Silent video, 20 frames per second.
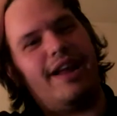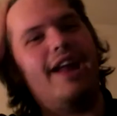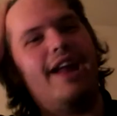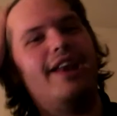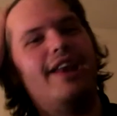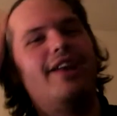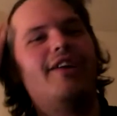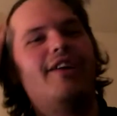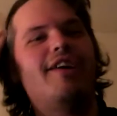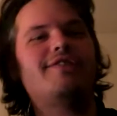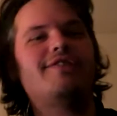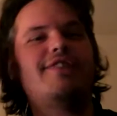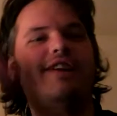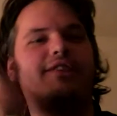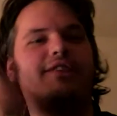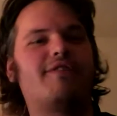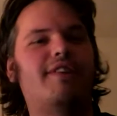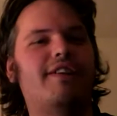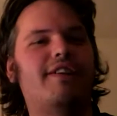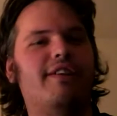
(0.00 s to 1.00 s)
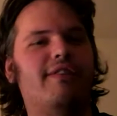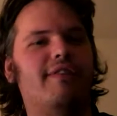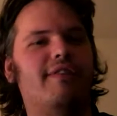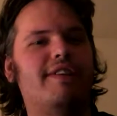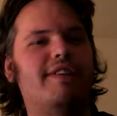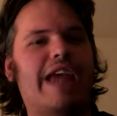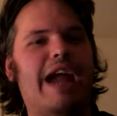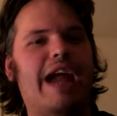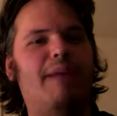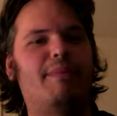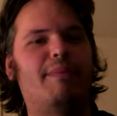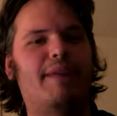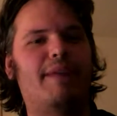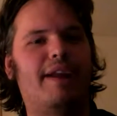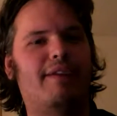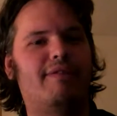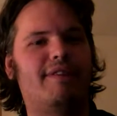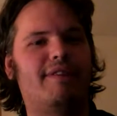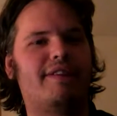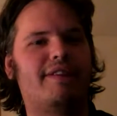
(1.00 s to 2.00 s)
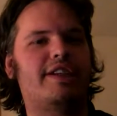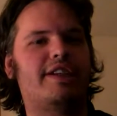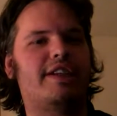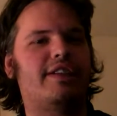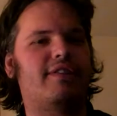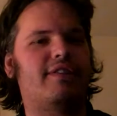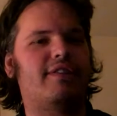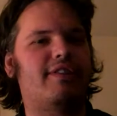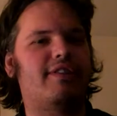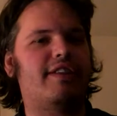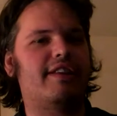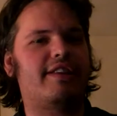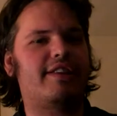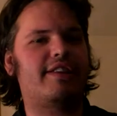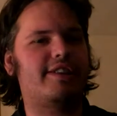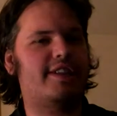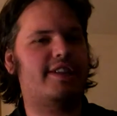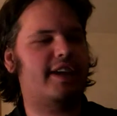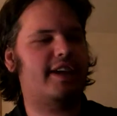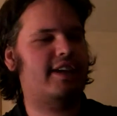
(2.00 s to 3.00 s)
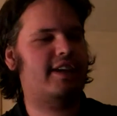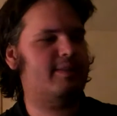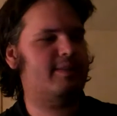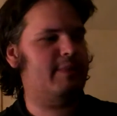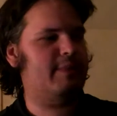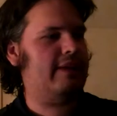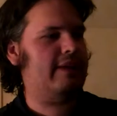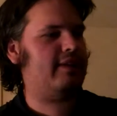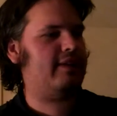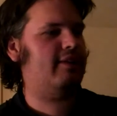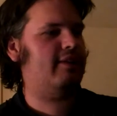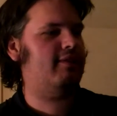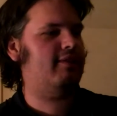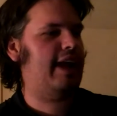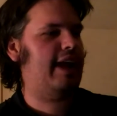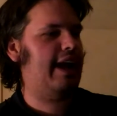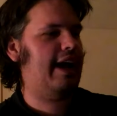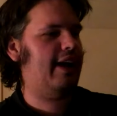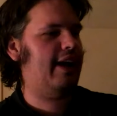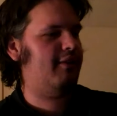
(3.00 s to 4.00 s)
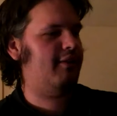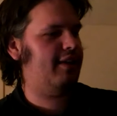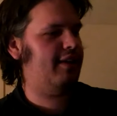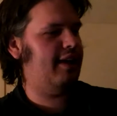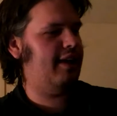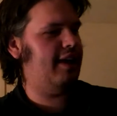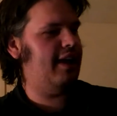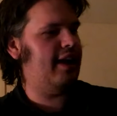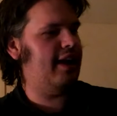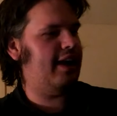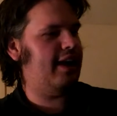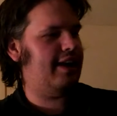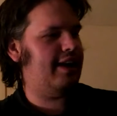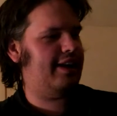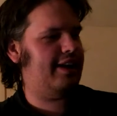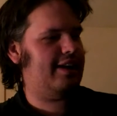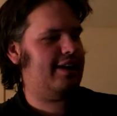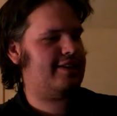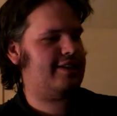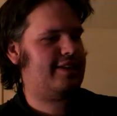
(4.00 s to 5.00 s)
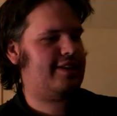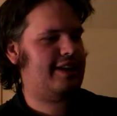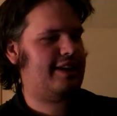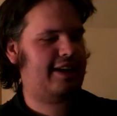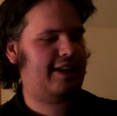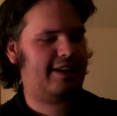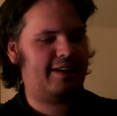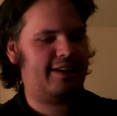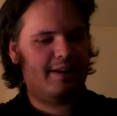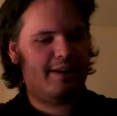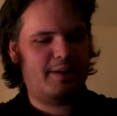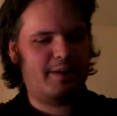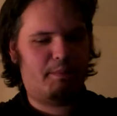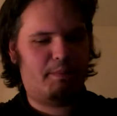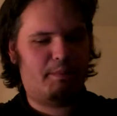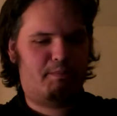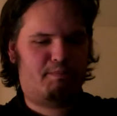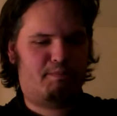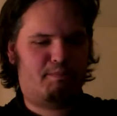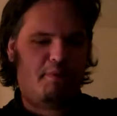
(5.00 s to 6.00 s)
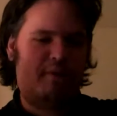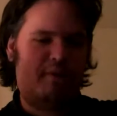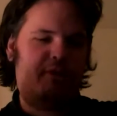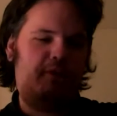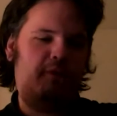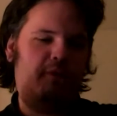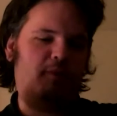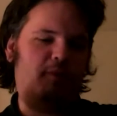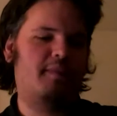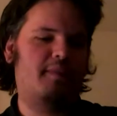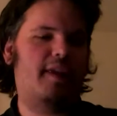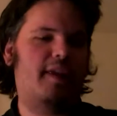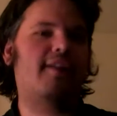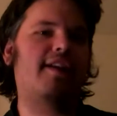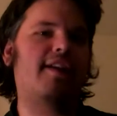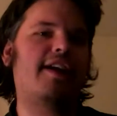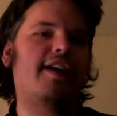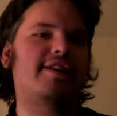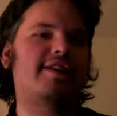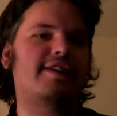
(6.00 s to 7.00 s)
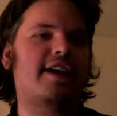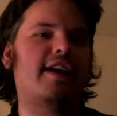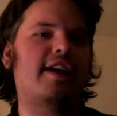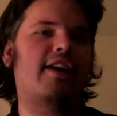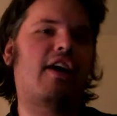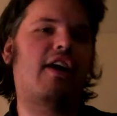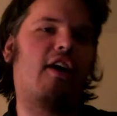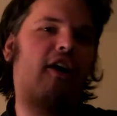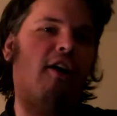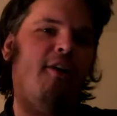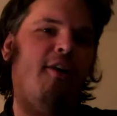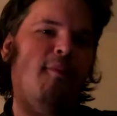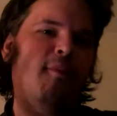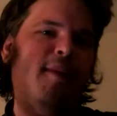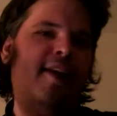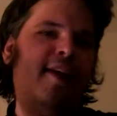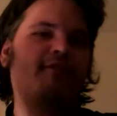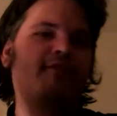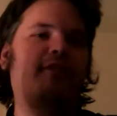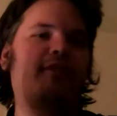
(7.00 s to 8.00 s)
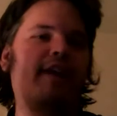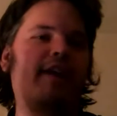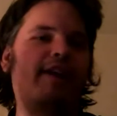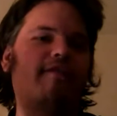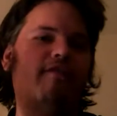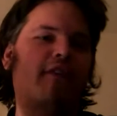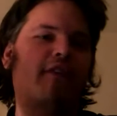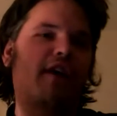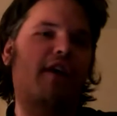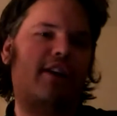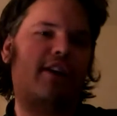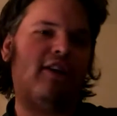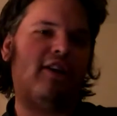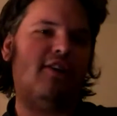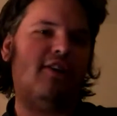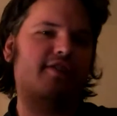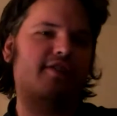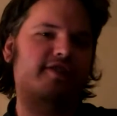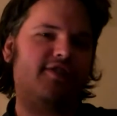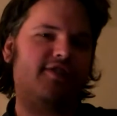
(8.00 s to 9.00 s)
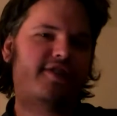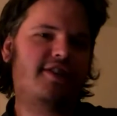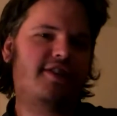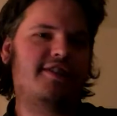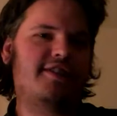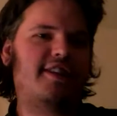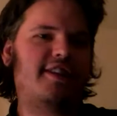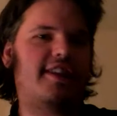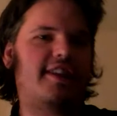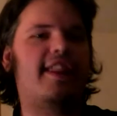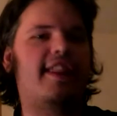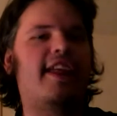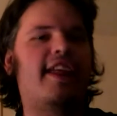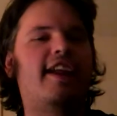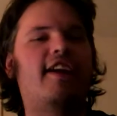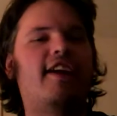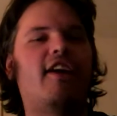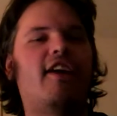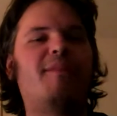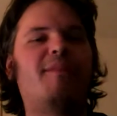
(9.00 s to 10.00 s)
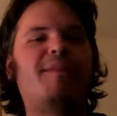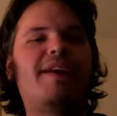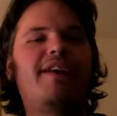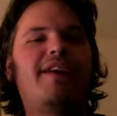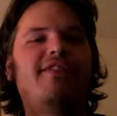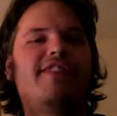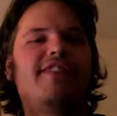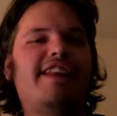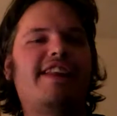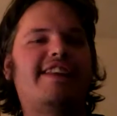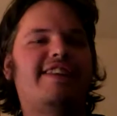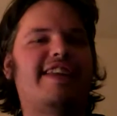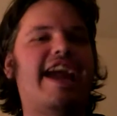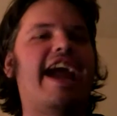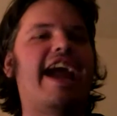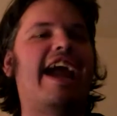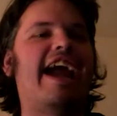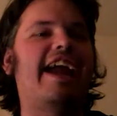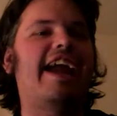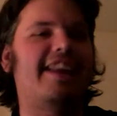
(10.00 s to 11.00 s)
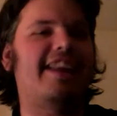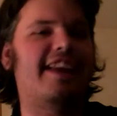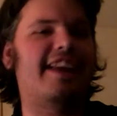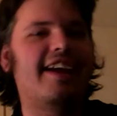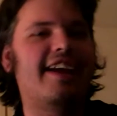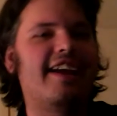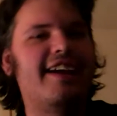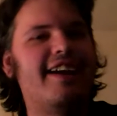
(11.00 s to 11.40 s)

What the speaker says: Yeah, no, I was like wondering what's happening. What shit is about to go down? And then it's like, boom, there it is, an army of White Walkers, just the army of the dead.